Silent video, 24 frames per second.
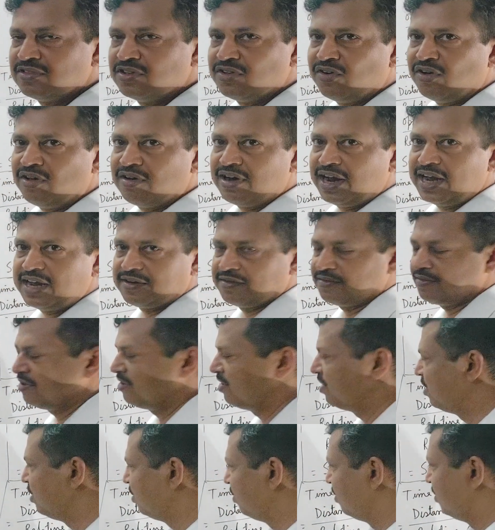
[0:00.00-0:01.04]
Alright.
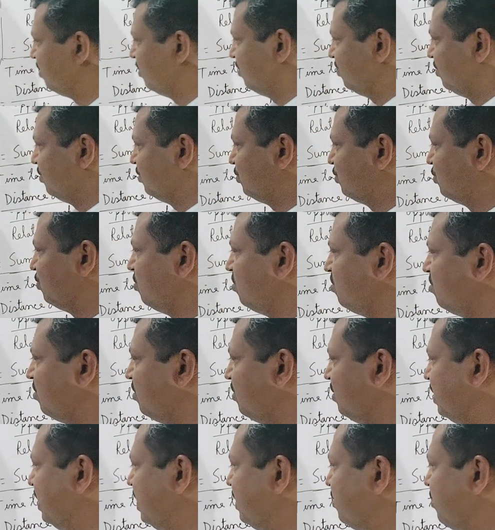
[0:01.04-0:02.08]
So
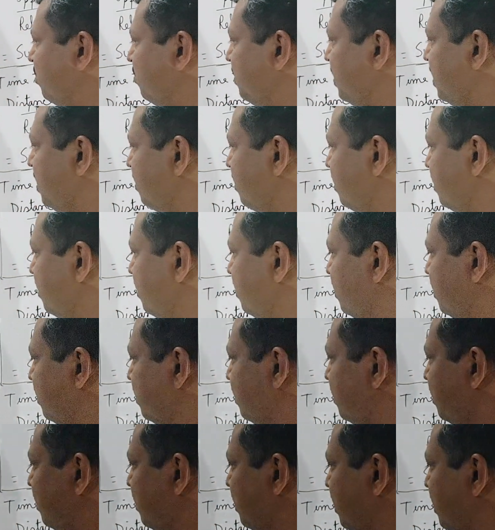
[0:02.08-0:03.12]
it will be
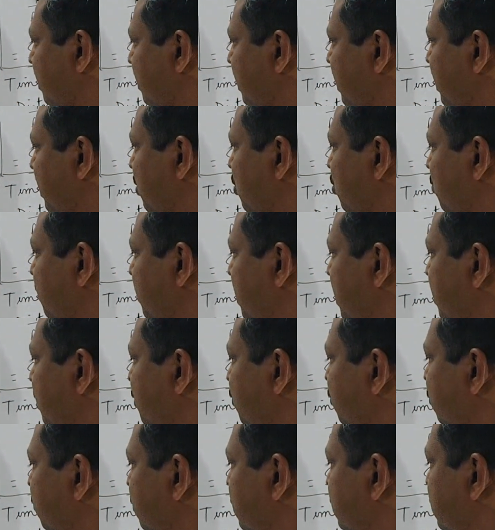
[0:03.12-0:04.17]
equivalent
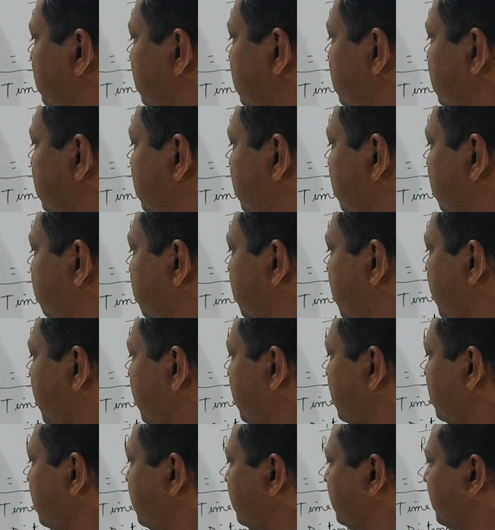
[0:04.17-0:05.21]
to 30 by
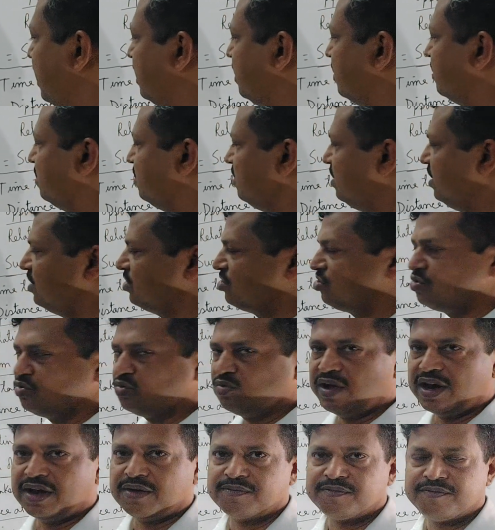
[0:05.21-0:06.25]
10.
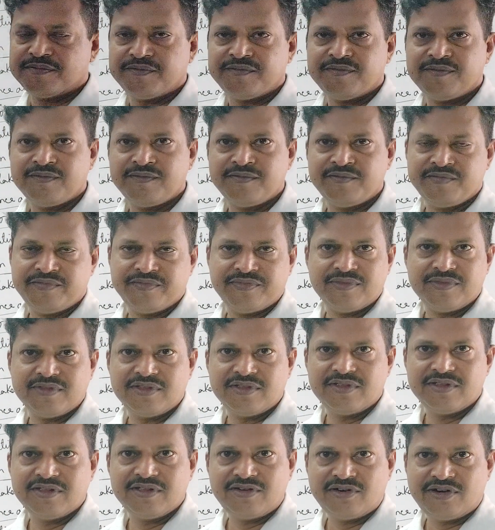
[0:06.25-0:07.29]
3:1.
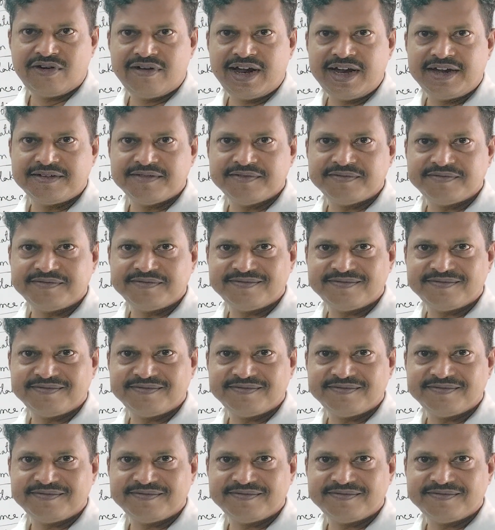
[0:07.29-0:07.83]
Alright.